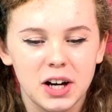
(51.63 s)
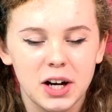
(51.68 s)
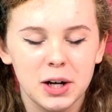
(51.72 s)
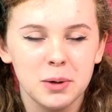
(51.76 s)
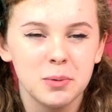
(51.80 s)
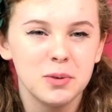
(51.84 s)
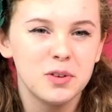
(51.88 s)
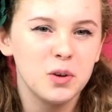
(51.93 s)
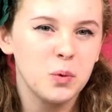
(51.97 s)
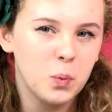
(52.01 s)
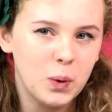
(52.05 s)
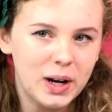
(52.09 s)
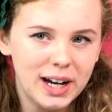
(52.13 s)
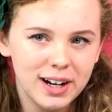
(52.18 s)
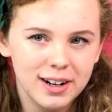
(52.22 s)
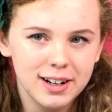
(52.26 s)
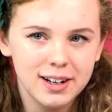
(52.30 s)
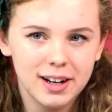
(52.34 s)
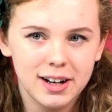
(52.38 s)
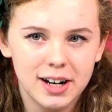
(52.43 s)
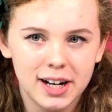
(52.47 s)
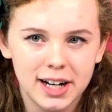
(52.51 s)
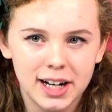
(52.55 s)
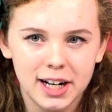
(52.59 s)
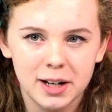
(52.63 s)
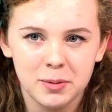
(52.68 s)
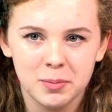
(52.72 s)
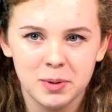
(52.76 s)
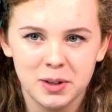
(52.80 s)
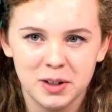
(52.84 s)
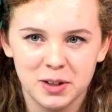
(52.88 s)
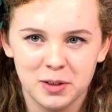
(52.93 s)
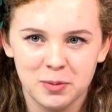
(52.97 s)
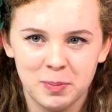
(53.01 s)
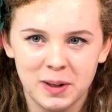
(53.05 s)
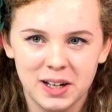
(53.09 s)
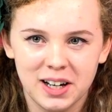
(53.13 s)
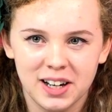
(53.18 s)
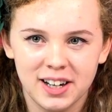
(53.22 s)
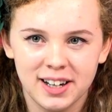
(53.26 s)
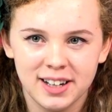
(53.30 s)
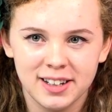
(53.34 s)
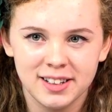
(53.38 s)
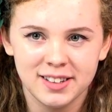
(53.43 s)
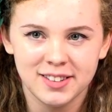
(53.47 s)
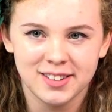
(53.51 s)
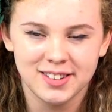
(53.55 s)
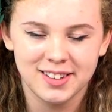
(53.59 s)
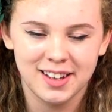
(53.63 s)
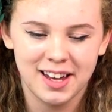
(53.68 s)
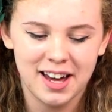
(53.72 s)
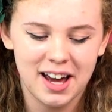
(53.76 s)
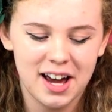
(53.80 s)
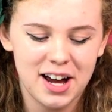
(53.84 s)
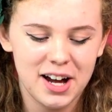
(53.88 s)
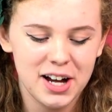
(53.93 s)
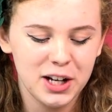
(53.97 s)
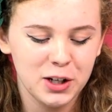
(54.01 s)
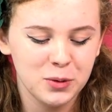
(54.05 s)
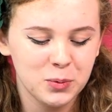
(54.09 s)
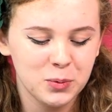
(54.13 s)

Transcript: I was a weird hybrid because I